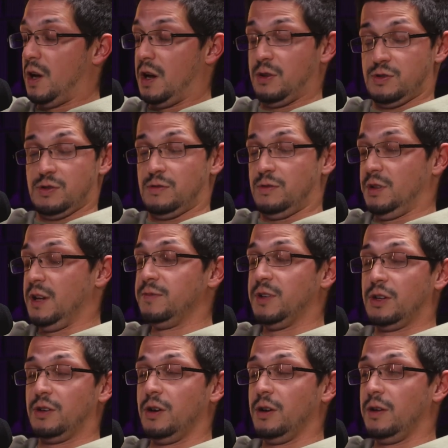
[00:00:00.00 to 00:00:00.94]
I
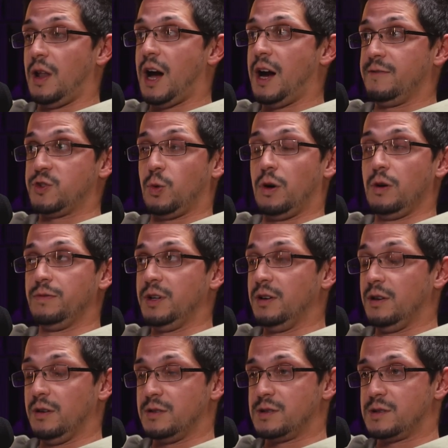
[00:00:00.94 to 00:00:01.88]
lived a good life, 12
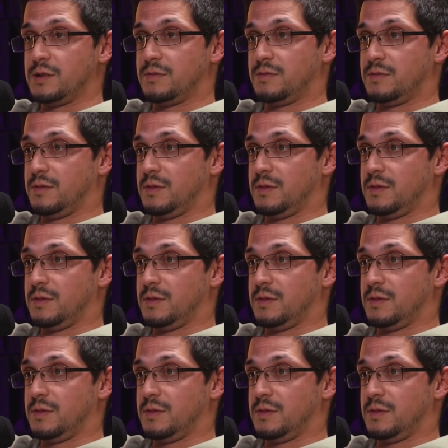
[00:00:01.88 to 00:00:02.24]
years,